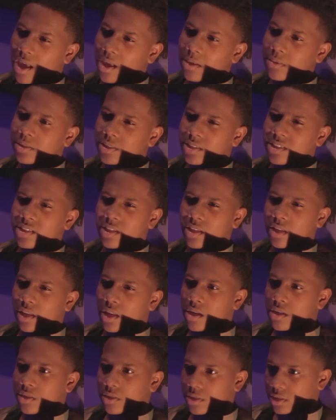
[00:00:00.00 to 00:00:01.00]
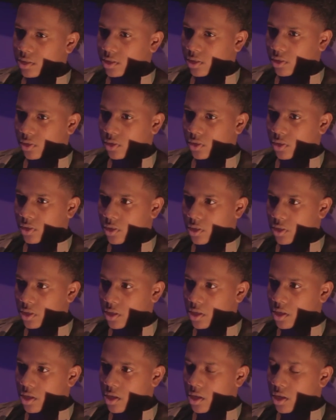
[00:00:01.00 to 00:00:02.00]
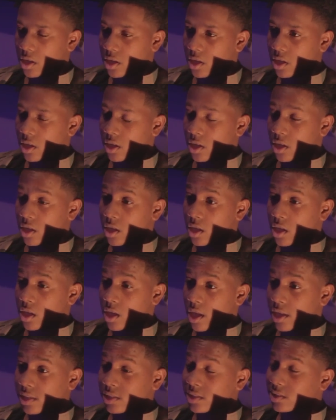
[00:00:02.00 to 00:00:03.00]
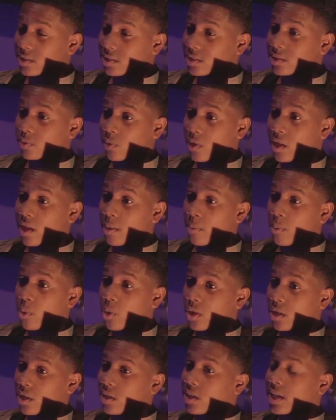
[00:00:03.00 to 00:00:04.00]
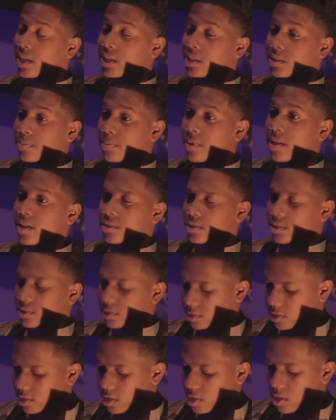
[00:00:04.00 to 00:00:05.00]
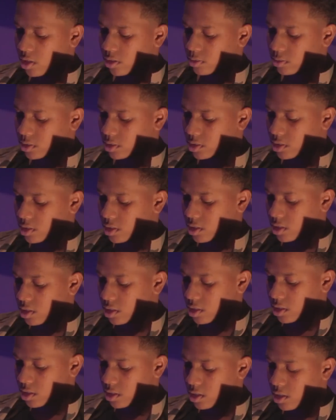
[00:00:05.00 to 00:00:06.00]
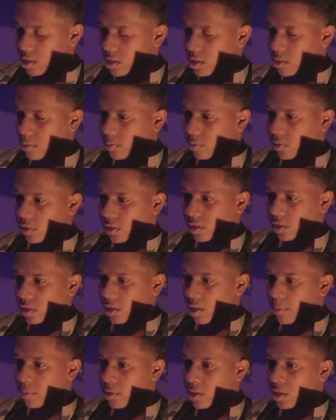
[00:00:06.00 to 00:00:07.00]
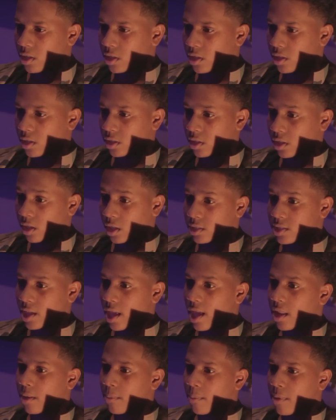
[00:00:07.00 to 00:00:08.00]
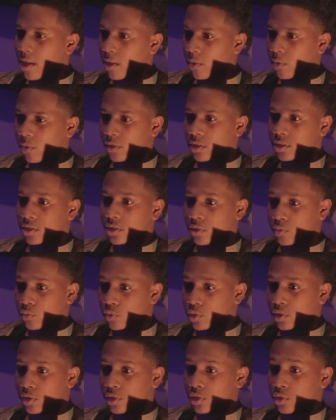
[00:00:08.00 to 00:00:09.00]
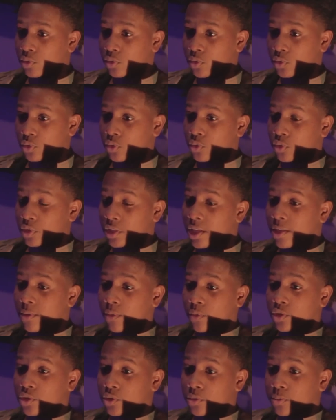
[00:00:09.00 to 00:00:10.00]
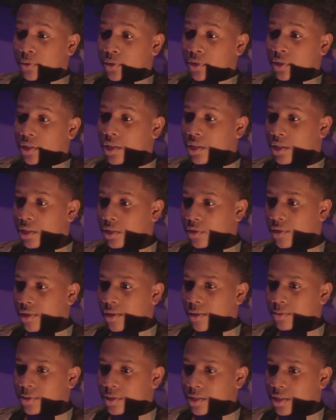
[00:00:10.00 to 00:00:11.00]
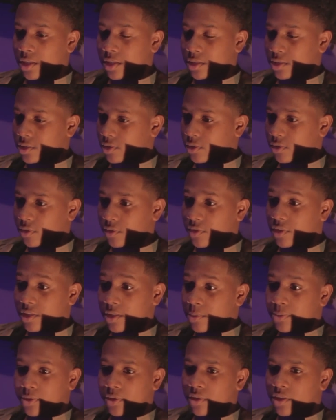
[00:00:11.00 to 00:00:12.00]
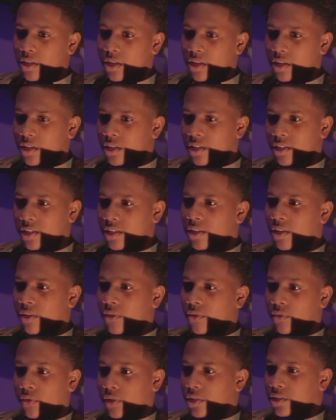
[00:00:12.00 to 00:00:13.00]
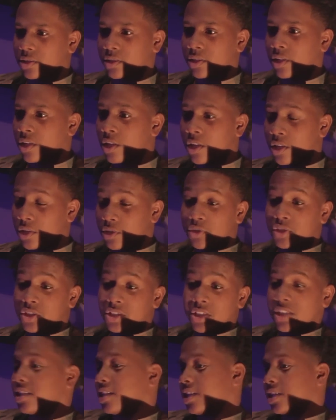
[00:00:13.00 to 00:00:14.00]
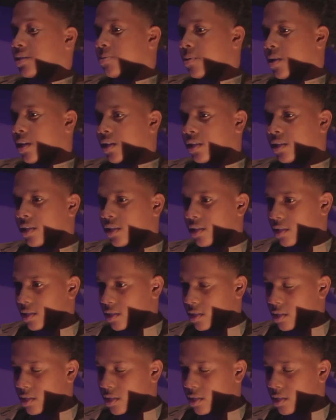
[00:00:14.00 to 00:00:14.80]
I'm still learning, so. It's way more than I expected, you know what I'm saying? But, I mean, it's all about what you get what you put in, you know what I'm saying? So you ain't putting in nothing, you shouldn't expect nothing.